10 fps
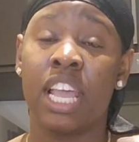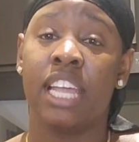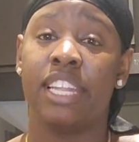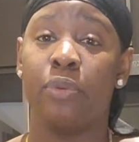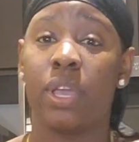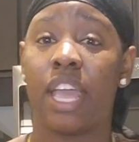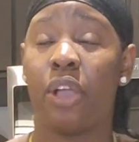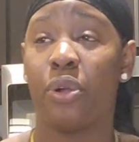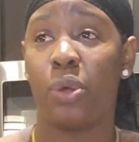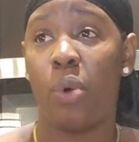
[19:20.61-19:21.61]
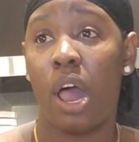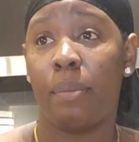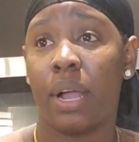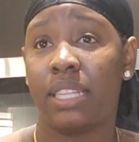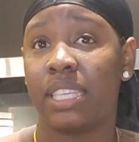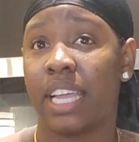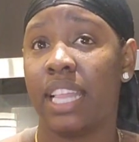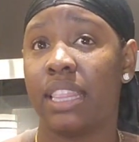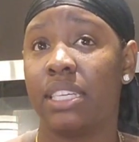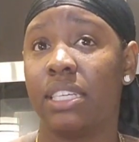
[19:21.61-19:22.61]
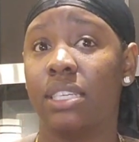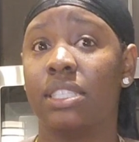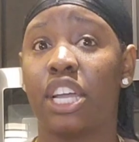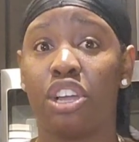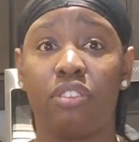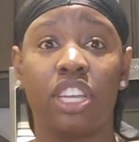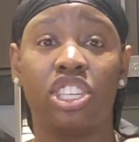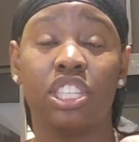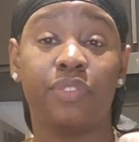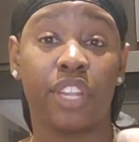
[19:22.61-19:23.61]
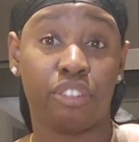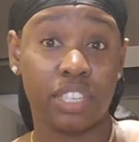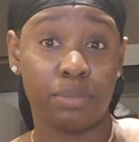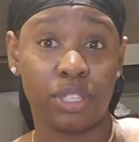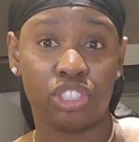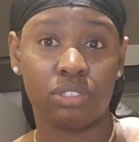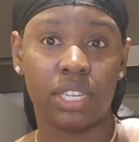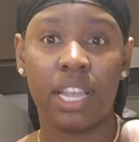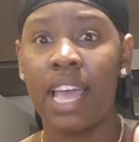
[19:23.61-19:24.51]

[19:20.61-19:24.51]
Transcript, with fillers: then we can go to walmart to get the decorations for the christmas tree